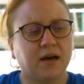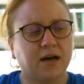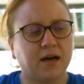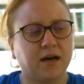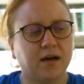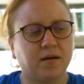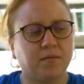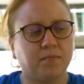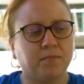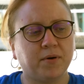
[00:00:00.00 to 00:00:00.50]

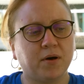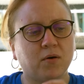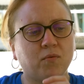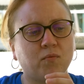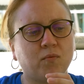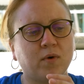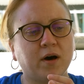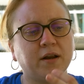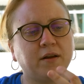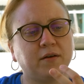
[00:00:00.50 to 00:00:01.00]
But
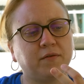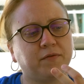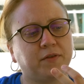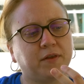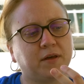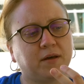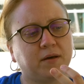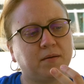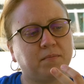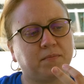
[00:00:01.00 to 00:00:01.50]
one of
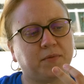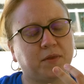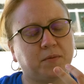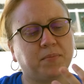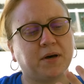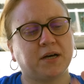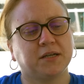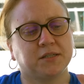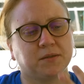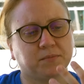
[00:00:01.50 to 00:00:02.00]
the
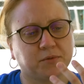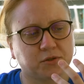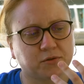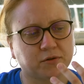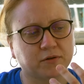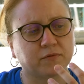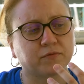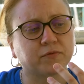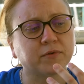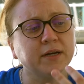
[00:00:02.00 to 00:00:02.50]
possible
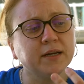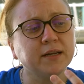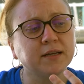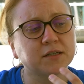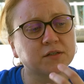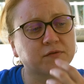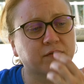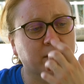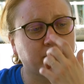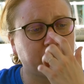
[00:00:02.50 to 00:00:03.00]
sort of
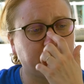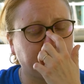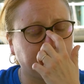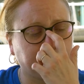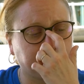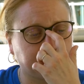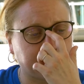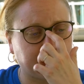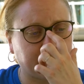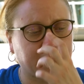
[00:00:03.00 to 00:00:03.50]
readings from it
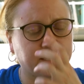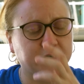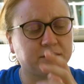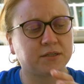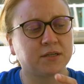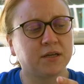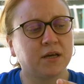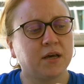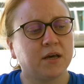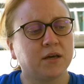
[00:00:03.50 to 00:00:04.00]
is
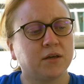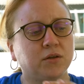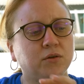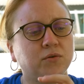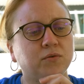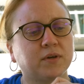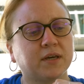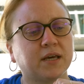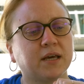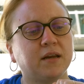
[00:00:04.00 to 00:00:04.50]
that
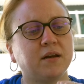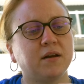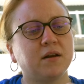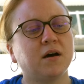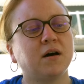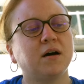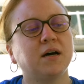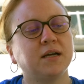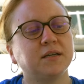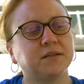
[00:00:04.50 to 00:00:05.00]
you
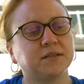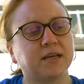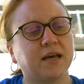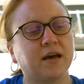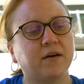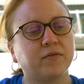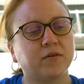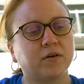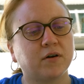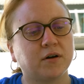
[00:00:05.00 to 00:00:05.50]
cannot
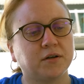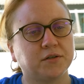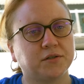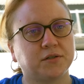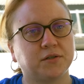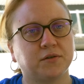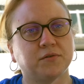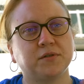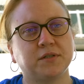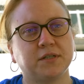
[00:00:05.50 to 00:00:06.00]
ever
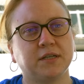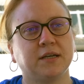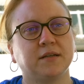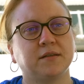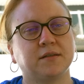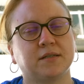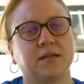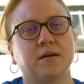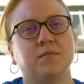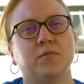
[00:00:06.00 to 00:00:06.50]

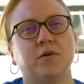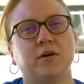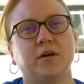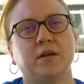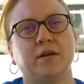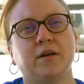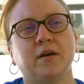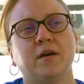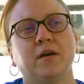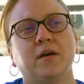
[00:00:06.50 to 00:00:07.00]
associate
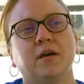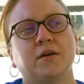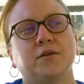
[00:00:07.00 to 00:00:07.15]
someone